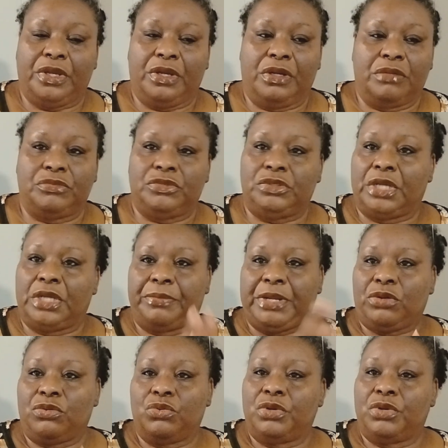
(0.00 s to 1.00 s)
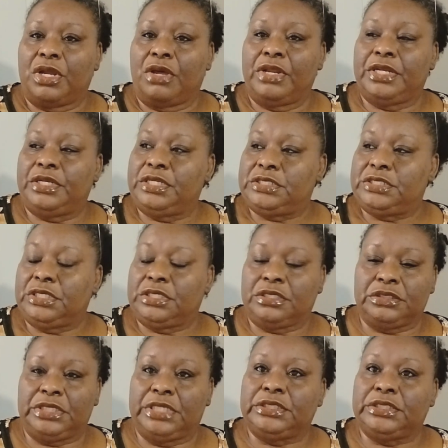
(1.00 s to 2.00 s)
I'm not gonna go into all that detail
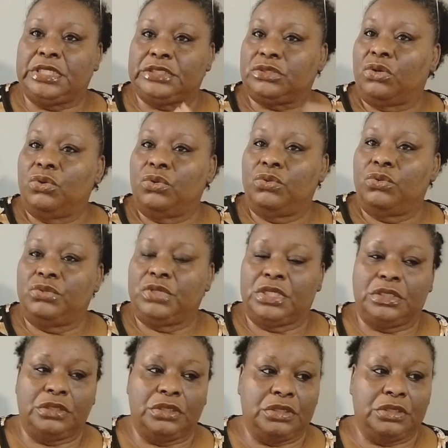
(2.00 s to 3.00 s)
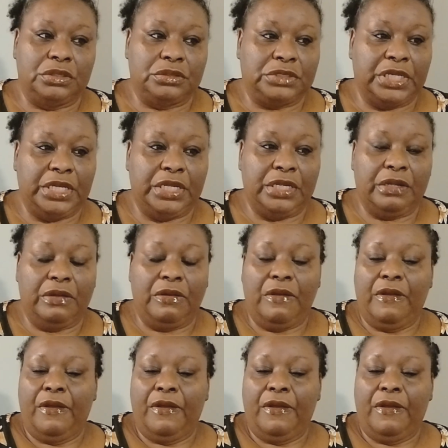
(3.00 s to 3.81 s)
because that's a whole nother thing.